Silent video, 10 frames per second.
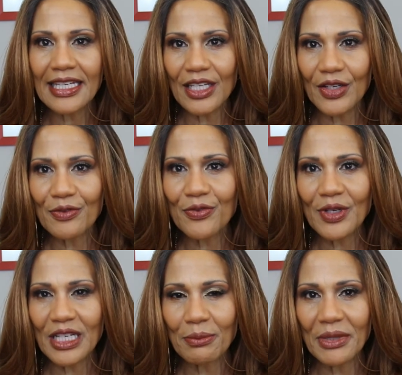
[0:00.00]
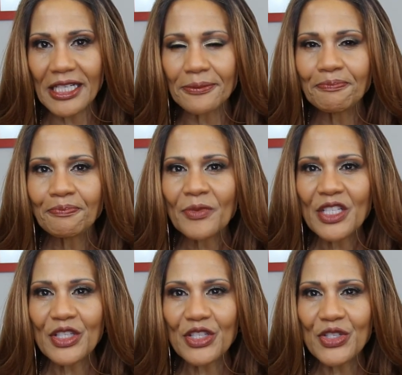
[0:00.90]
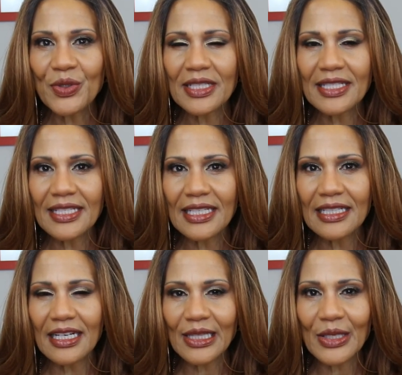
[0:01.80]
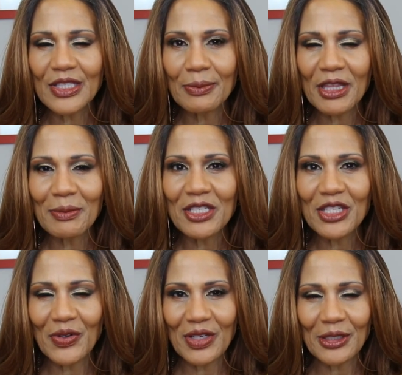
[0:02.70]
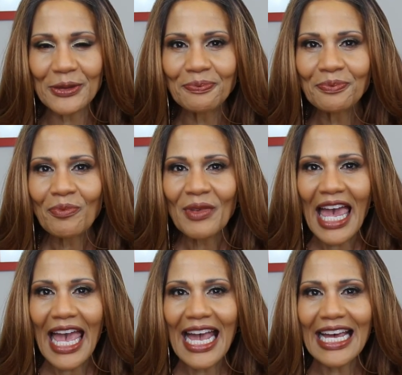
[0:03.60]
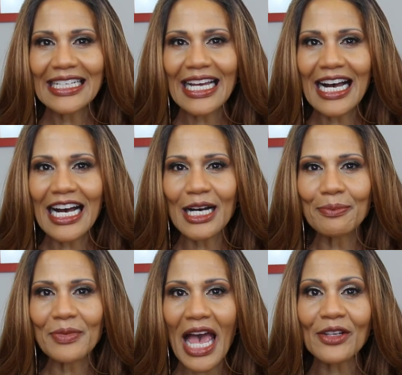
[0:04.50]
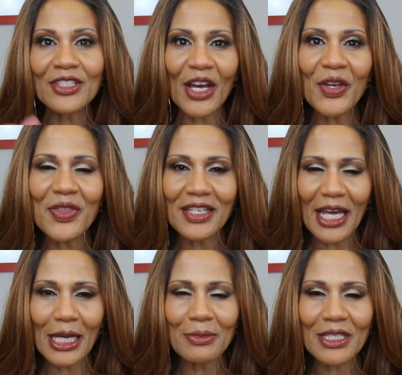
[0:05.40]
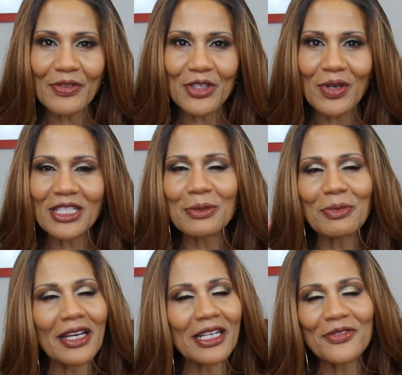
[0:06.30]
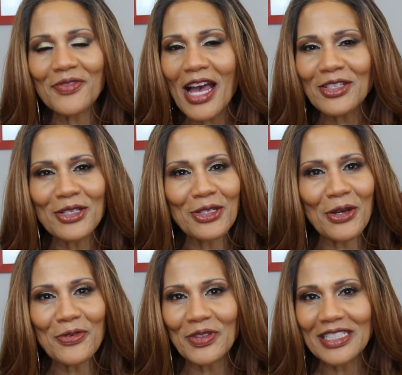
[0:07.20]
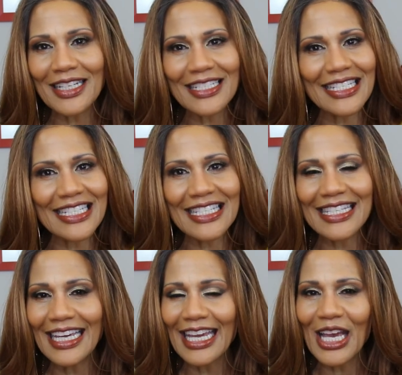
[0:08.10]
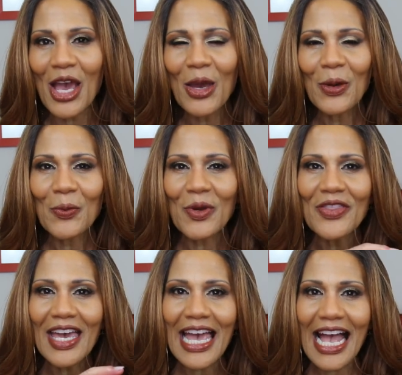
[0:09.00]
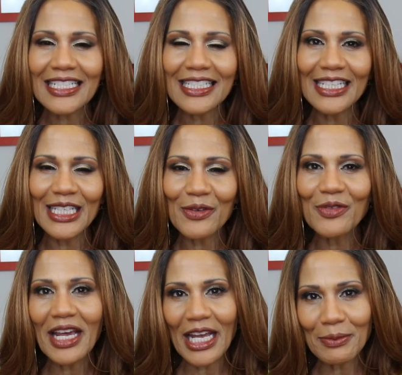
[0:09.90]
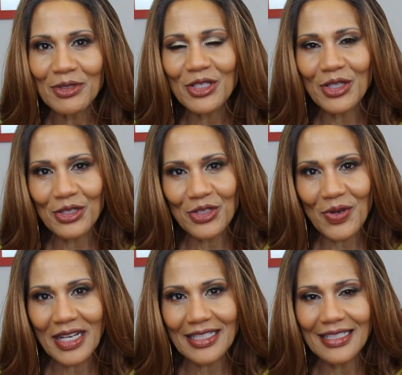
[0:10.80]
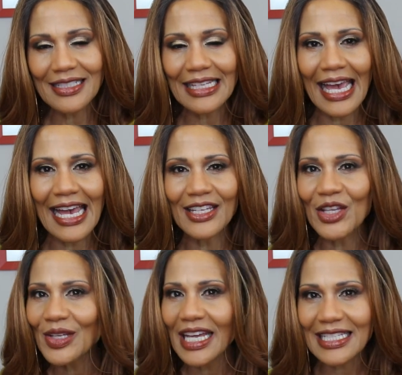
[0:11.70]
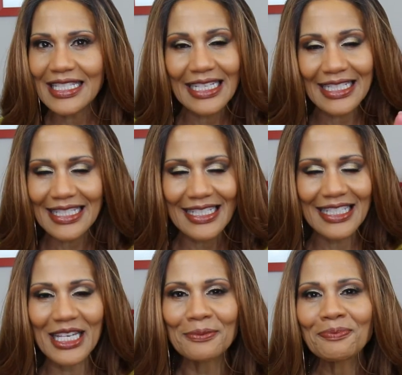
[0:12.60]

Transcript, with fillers: here in front of me so that you can see a close-up of the material. And um, I'll tell you the names of the dresses because Fashion Nova does this thing where they actually give names to their dresses and they're like sentences.